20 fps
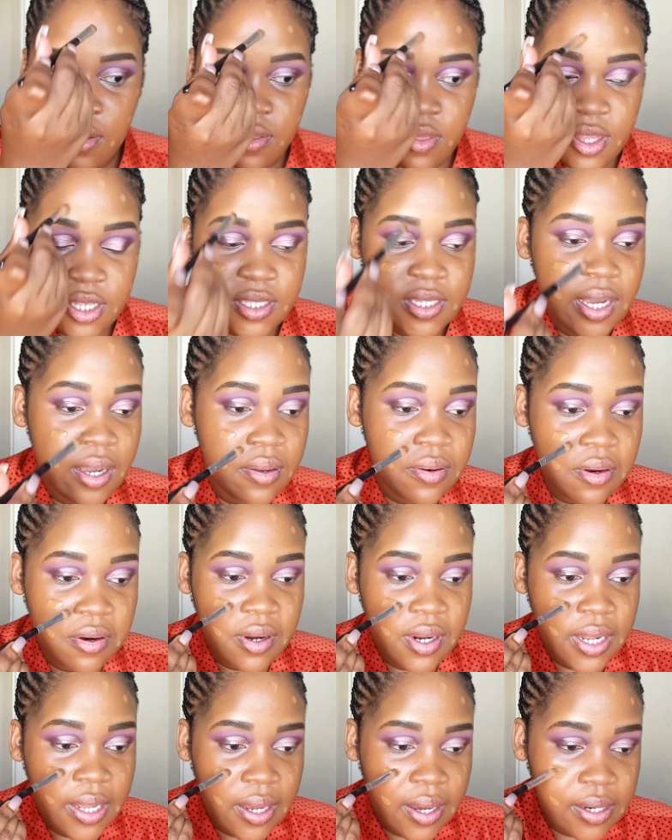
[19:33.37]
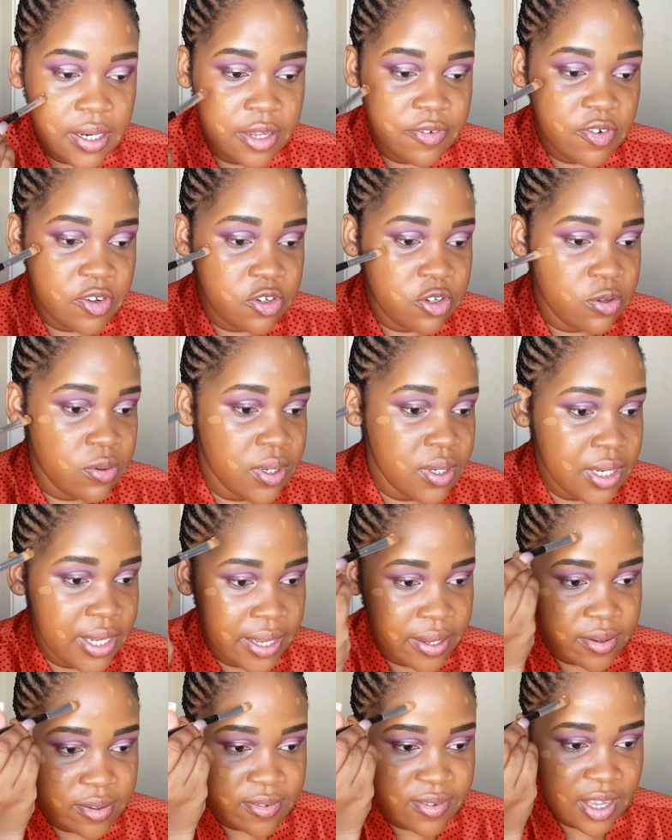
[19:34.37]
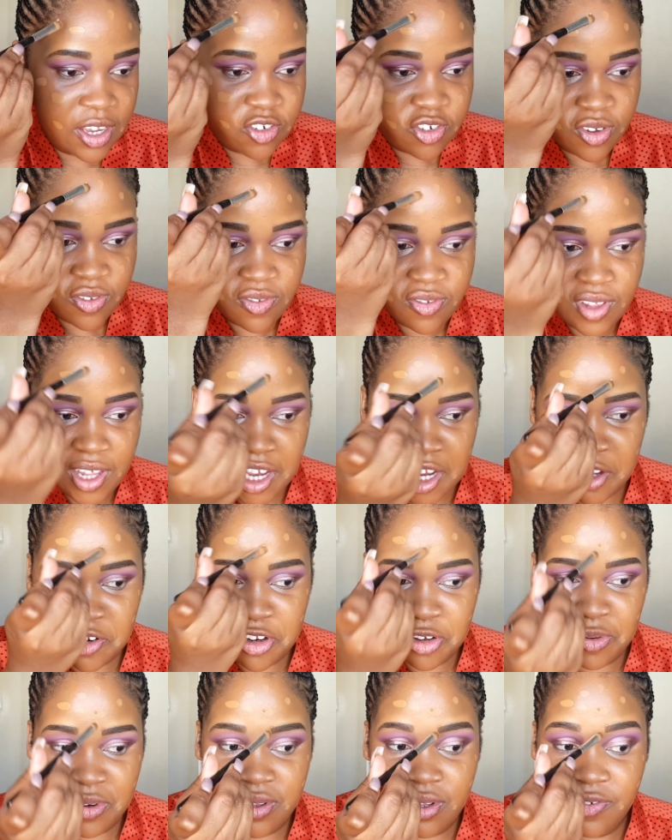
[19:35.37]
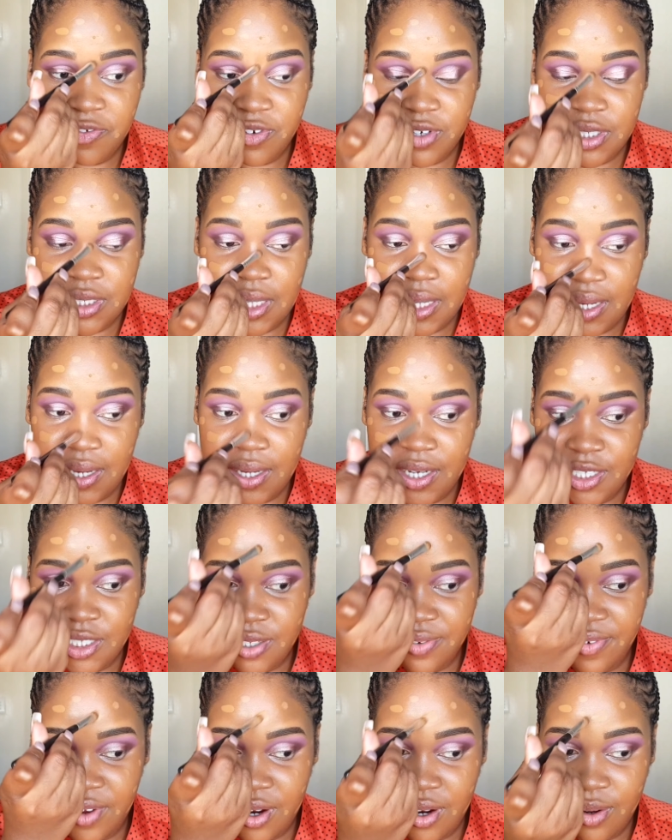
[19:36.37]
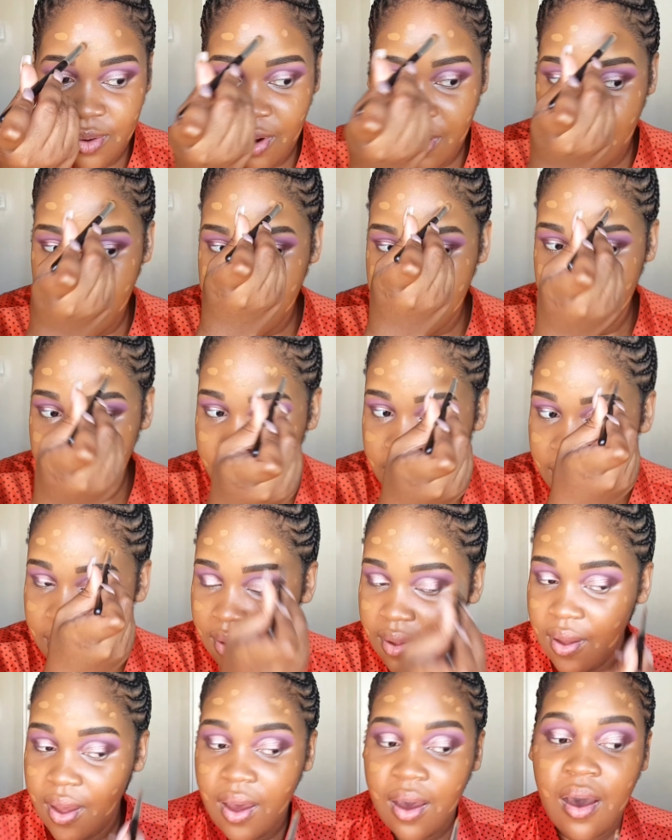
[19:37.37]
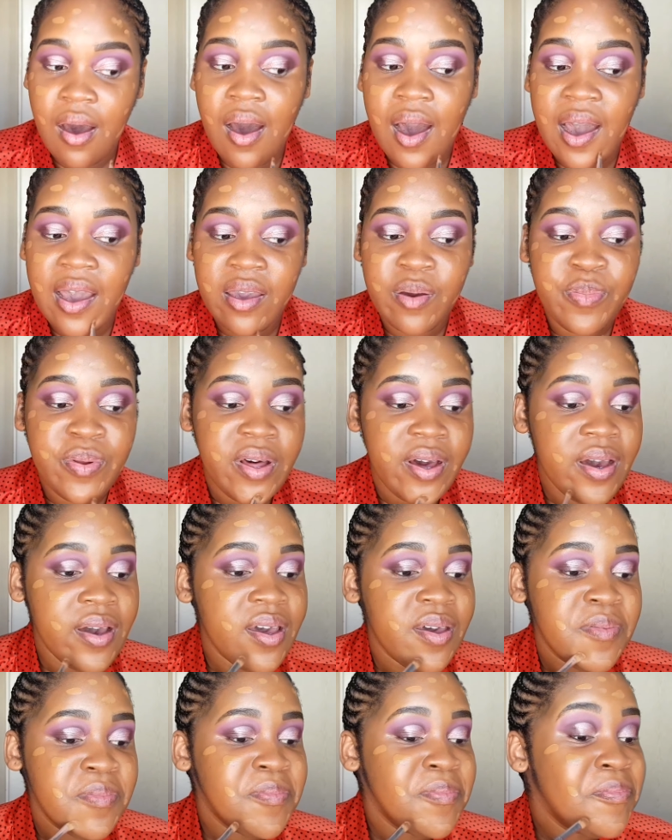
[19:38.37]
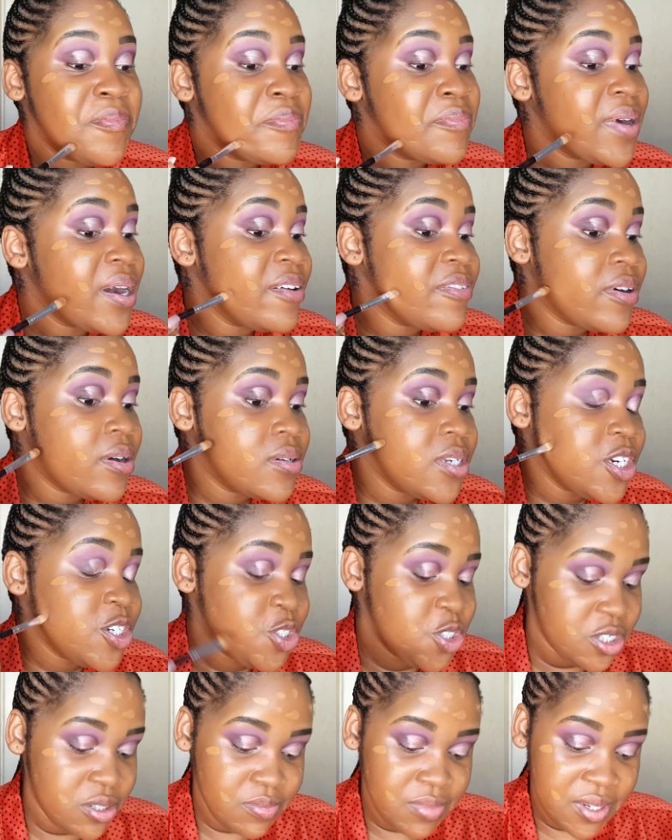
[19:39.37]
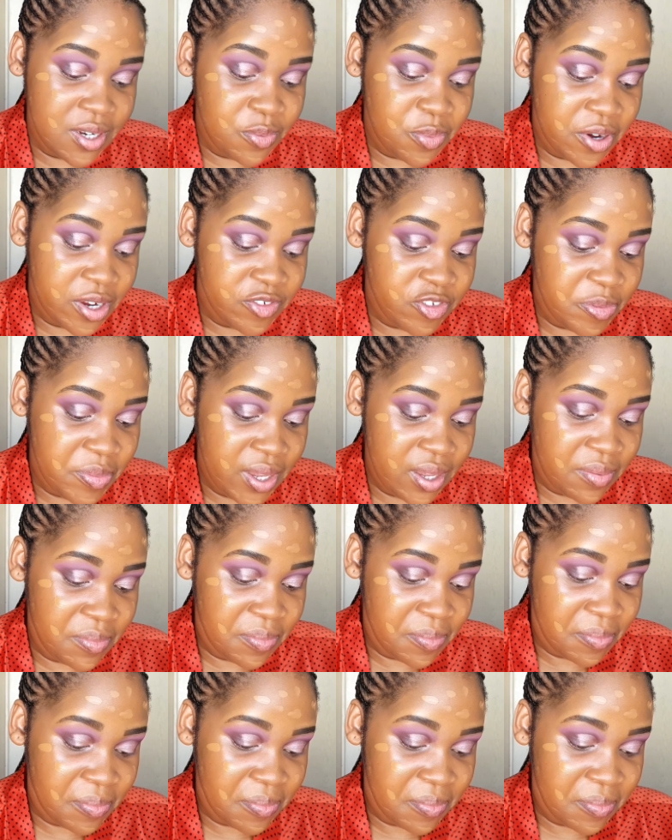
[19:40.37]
The secondary layer I never do in like sections like I do with the first layer. It's very odd how I apply my foundation, but it works for me.